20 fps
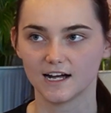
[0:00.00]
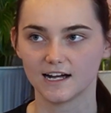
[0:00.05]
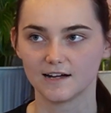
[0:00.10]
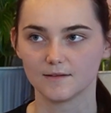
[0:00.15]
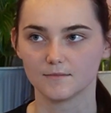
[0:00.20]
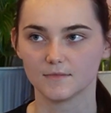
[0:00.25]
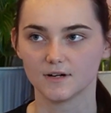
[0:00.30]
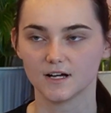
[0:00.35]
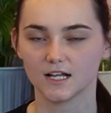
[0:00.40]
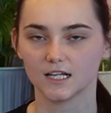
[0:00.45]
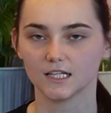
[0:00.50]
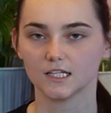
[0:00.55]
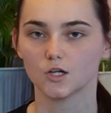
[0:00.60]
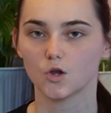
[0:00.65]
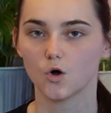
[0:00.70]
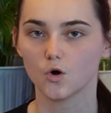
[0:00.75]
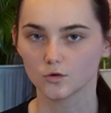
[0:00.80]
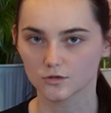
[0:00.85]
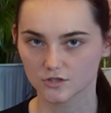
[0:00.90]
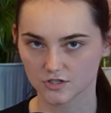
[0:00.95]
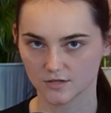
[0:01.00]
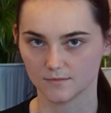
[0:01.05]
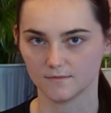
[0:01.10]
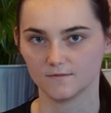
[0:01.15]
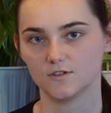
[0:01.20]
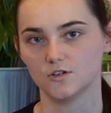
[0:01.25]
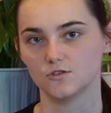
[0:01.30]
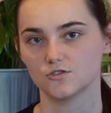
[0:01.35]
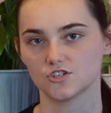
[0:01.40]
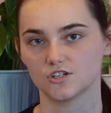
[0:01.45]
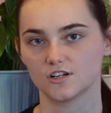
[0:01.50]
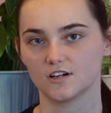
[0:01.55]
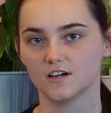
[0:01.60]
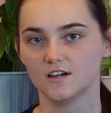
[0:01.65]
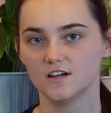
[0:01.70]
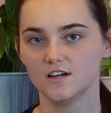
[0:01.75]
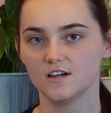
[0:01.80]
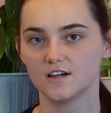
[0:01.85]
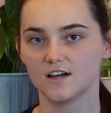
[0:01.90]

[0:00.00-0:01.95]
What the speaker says: a long-term future